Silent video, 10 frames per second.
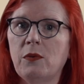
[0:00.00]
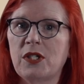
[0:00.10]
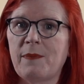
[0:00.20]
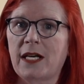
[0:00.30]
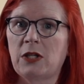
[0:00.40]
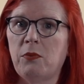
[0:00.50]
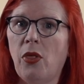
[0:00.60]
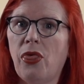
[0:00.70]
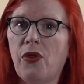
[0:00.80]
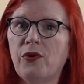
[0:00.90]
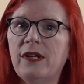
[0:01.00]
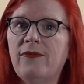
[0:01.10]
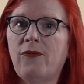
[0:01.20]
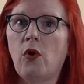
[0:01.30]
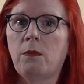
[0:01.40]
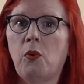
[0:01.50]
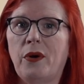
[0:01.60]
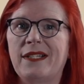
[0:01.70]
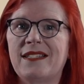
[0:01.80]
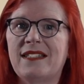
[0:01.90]
respectable
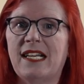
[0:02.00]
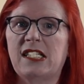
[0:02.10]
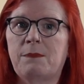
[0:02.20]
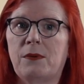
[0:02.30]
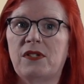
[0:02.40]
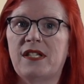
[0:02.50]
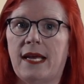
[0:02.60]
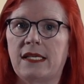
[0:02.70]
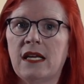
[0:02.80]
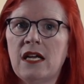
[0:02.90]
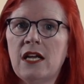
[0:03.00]
34.6%,